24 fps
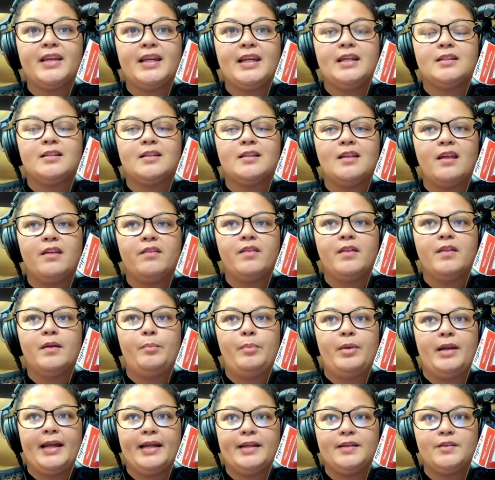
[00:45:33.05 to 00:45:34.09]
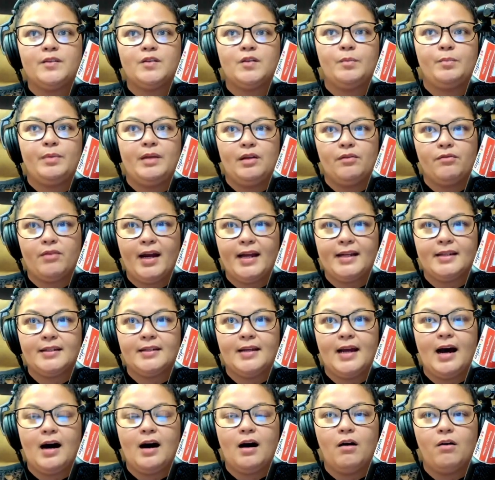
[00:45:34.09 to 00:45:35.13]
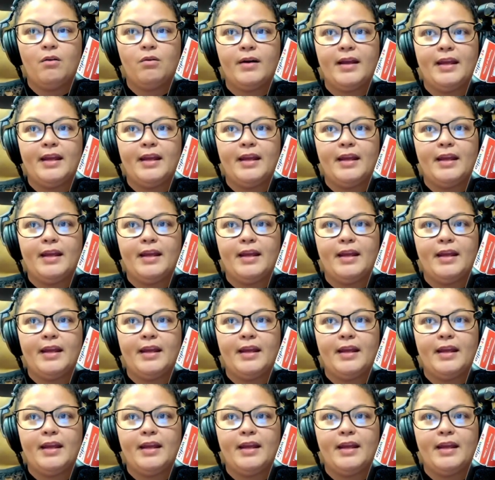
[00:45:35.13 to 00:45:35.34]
is the place to be right now.